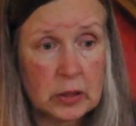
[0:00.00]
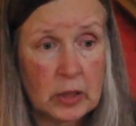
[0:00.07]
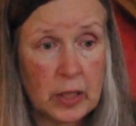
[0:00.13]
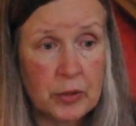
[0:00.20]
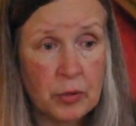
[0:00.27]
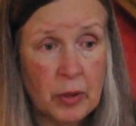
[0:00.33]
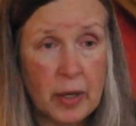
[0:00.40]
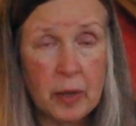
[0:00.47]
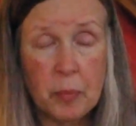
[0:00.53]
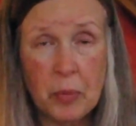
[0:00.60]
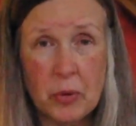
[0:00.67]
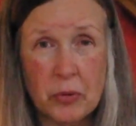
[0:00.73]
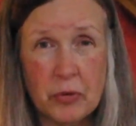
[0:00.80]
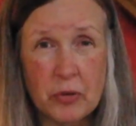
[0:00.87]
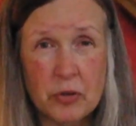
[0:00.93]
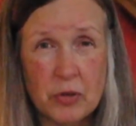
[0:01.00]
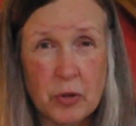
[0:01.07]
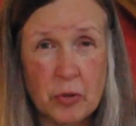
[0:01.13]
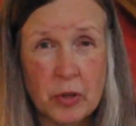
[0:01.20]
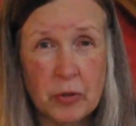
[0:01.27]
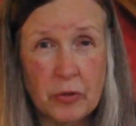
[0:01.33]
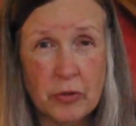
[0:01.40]
I try to post the show
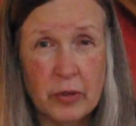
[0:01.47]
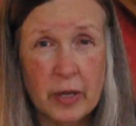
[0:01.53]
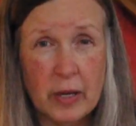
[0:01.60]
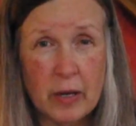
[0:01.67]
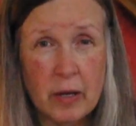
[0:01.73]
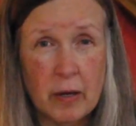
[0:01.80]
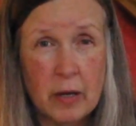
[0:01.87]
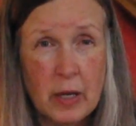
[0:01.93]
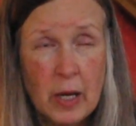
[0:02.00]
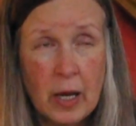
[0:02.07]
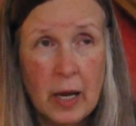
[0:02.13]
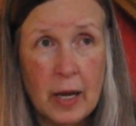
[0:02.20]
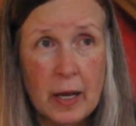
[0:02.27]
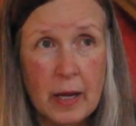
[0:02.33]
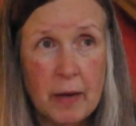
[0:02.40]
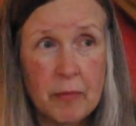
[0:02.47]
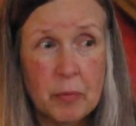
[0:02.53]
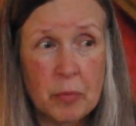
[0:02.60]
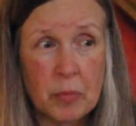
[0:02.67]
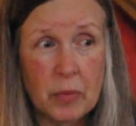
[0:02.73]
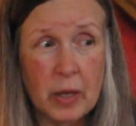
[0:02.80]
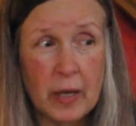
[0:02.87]
notes there. I
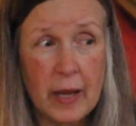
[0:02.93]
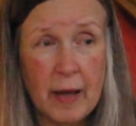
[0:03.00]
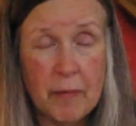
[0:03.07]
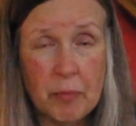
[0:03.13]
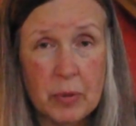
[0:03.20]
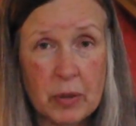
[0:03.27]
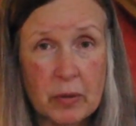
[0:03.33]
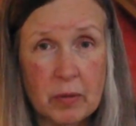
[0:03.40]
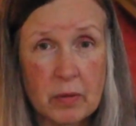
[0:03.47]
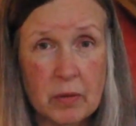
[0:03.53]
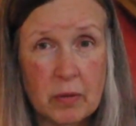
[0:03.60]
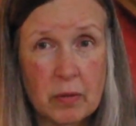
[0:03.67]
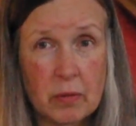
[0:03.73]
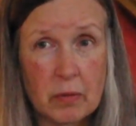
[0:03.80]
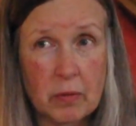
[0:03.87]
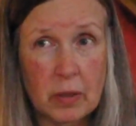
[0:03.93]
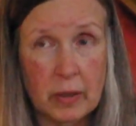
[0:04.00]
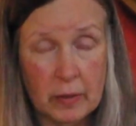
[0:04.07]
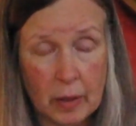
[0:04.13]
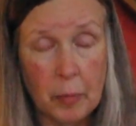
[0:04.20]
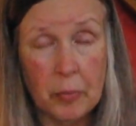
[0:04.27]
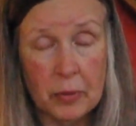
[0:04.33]
have been,
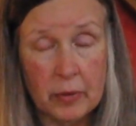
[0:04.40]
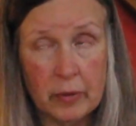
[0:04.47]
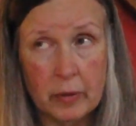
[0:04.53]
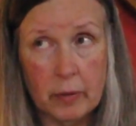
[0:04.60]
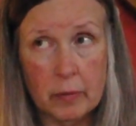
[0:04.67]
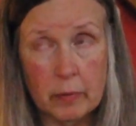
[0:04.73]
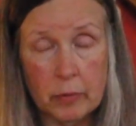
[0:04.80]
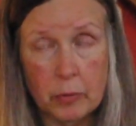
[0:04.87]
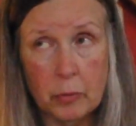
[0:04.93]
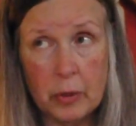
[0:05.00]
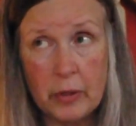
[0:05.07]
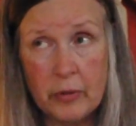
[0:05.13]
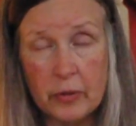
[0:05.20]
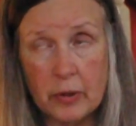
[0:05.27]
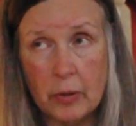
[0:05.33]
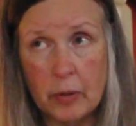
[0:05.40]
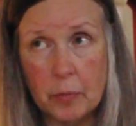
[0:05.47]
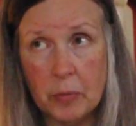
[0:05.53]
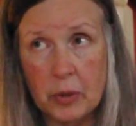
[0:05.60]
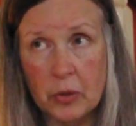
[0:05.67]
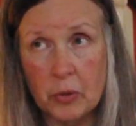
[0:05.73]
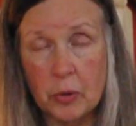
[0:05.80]
up until 2 weeks ago I'd
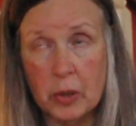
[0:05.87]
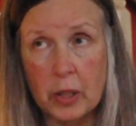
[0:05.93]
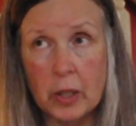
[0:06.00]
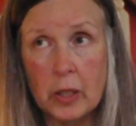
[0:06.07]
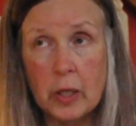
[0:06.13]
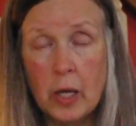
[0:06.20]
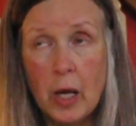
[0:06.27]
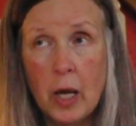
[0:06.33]
been doing it.